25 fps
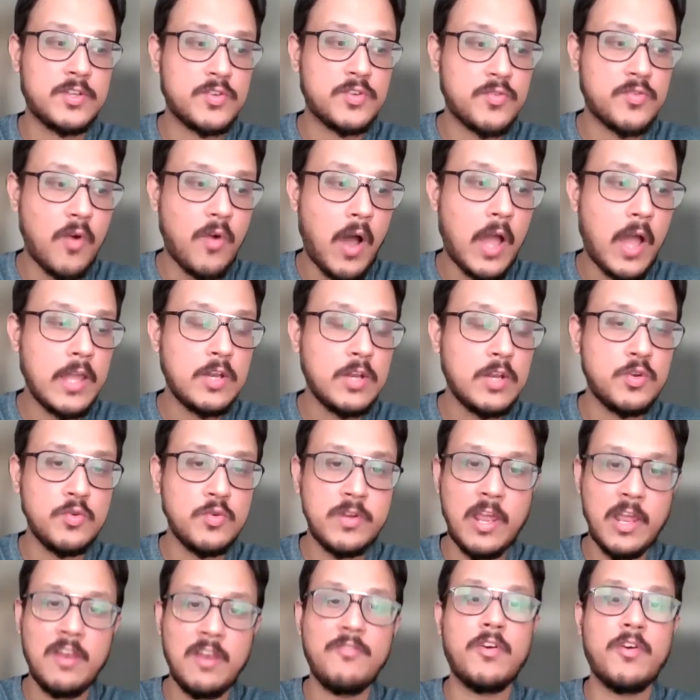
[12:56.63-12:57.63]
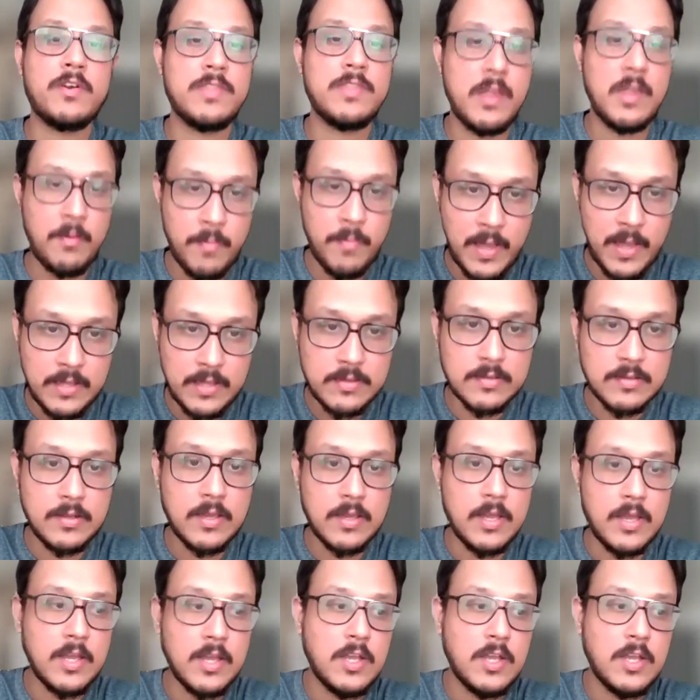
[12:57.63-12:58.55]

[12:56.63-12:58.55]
try to deliver their best.